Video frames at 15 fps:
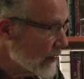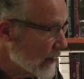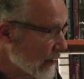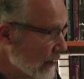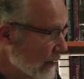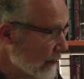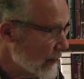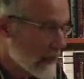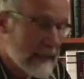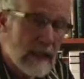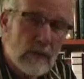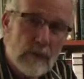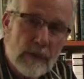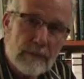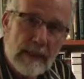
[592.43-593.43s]
uh, I mean,
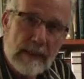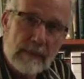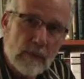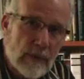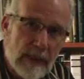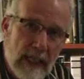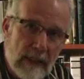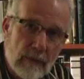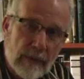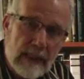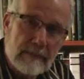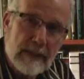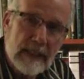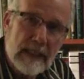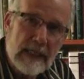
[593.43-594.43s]
dealt with people with
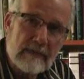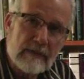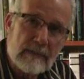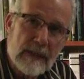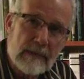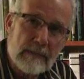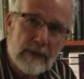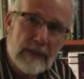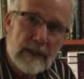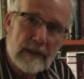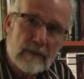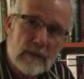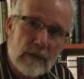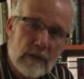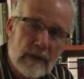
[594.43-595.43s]
equanimity, even people
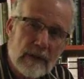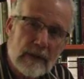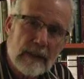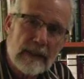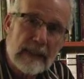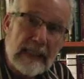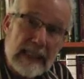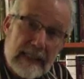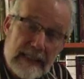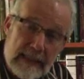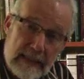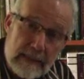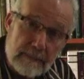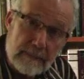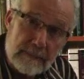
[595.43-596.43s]
that were against
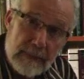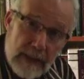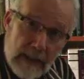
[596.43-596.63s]
him,